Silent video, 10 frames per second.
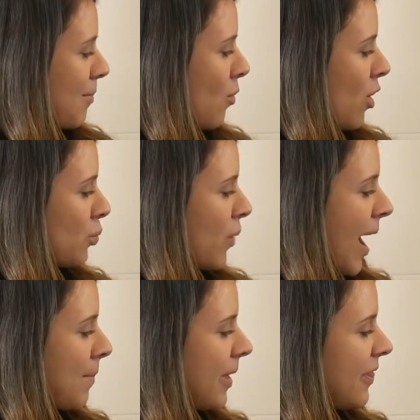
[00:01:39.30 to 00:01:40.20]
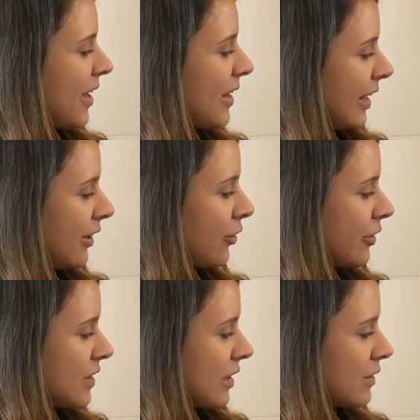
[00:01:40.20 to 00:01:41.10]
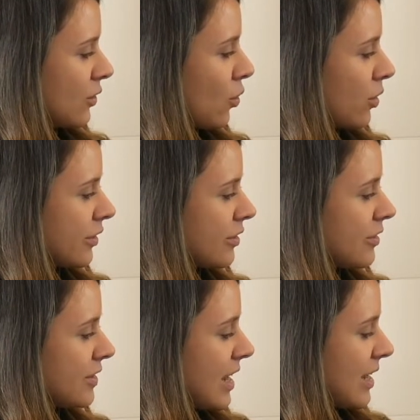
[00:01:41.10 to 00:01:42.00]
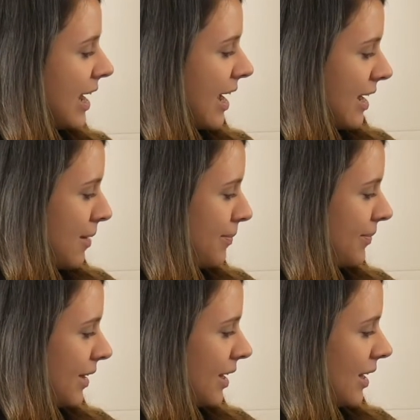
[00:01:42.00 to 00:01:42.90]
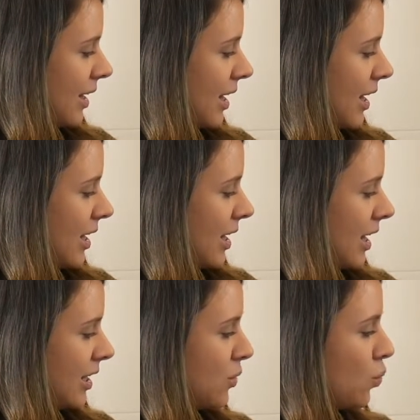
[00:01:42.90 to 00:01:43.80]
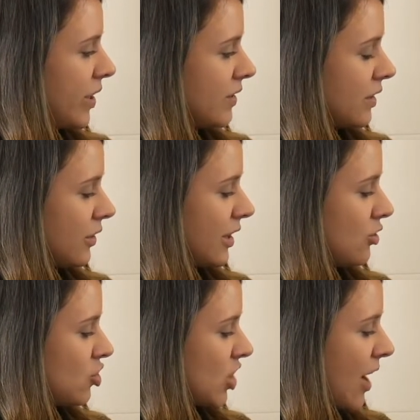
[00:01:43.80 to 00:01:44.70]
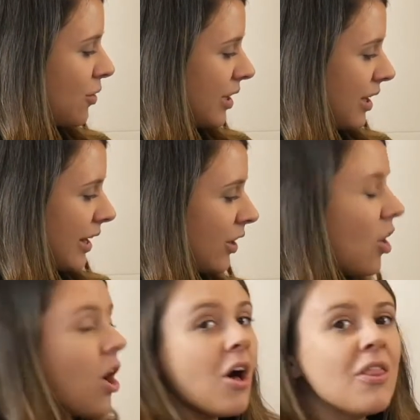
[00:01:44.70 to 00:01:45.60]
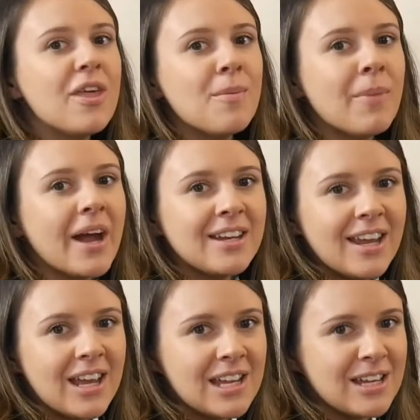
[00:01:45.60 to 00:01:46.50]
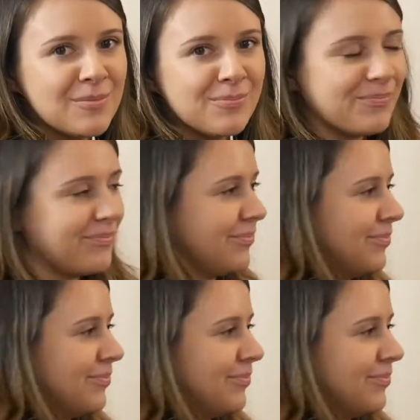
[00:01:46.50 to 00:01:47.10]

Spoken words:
More rapid than eagles his coursers they came, and he whistled and shouted and called them by name.